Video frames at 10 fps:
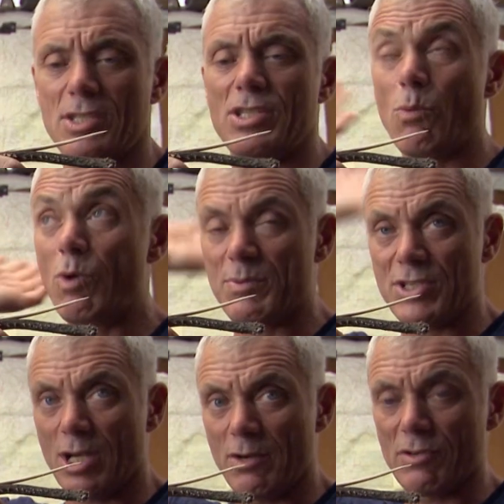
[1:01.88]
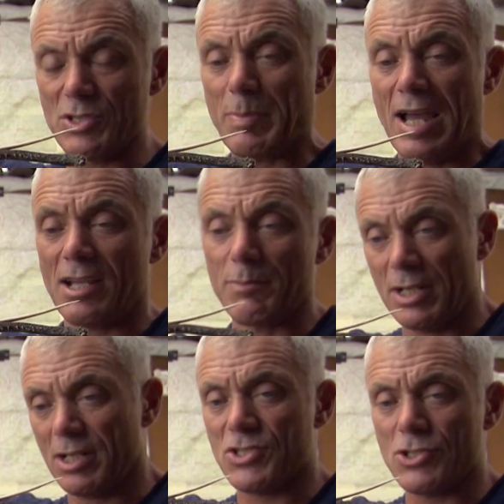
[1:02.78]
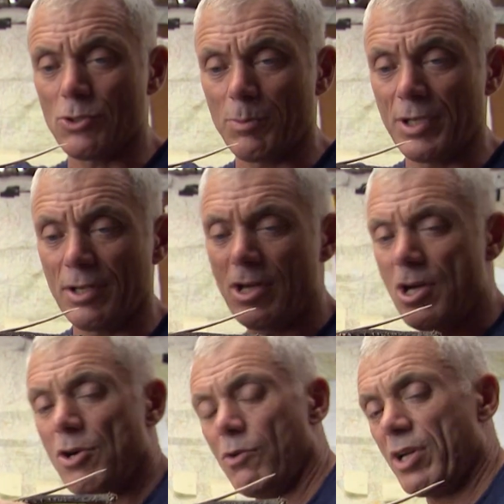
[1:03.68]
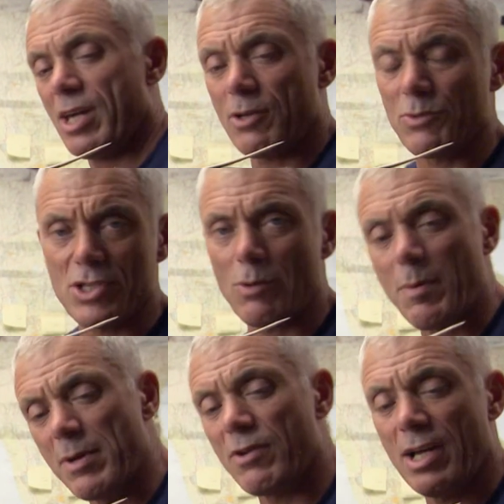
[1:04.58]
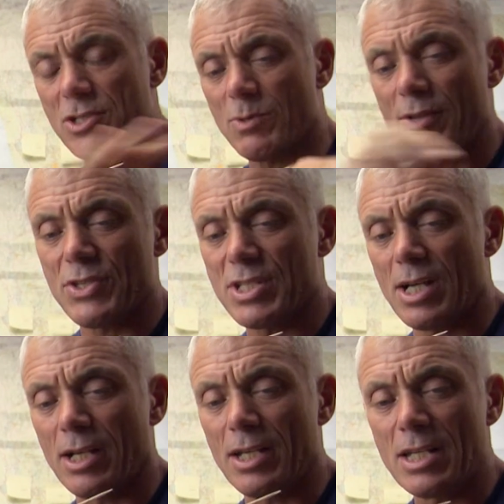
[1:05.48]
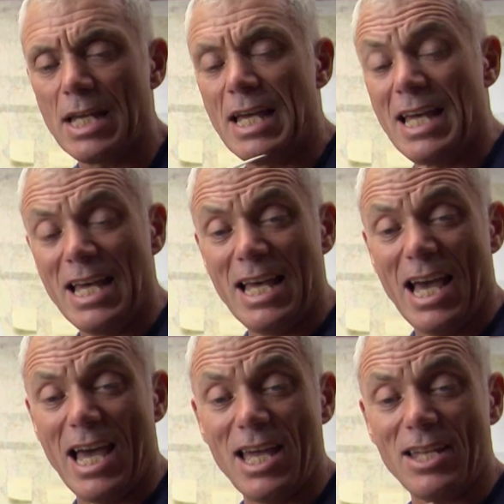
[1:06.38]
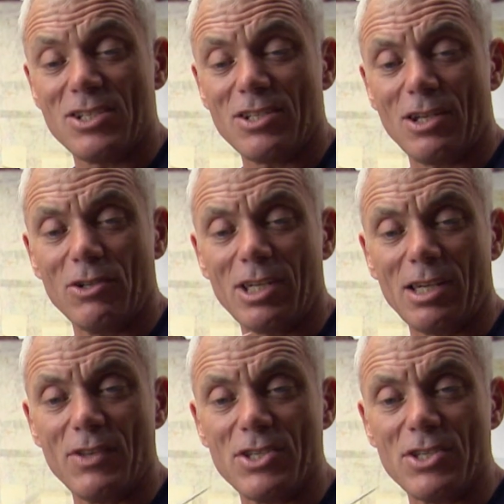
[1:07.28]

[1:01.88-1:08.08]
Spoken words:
does, it whips it over its back, a bit like a scorpion, or it can also whip it round to either side. And, looking at